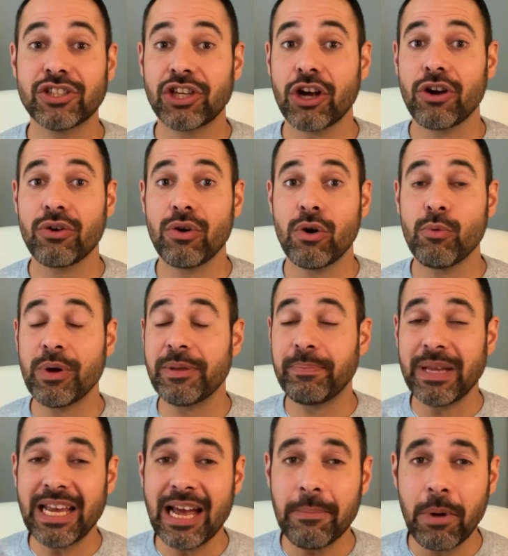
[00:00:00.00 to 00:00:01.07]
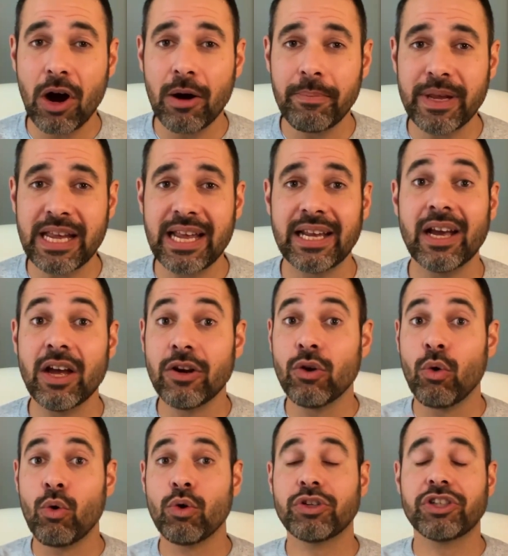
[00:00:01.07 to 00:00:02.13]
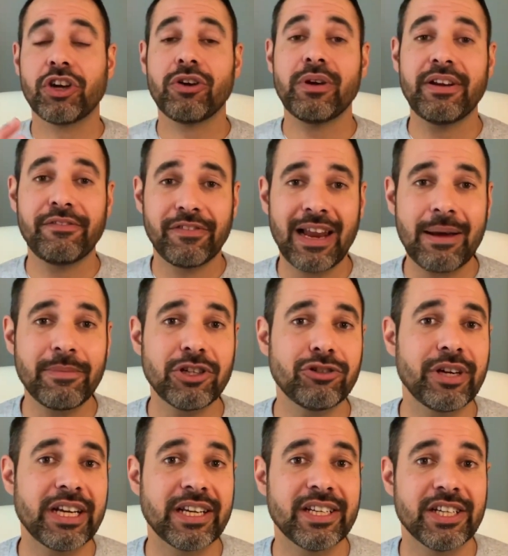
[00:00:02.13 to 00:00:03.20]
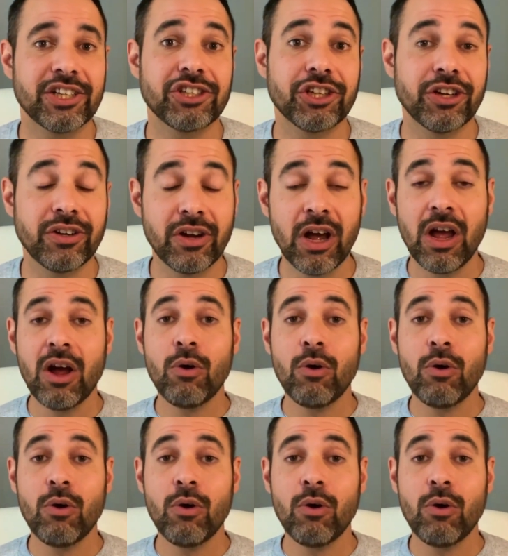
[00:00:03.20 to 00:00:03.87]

So with PMR being an auto-inflammatory condition,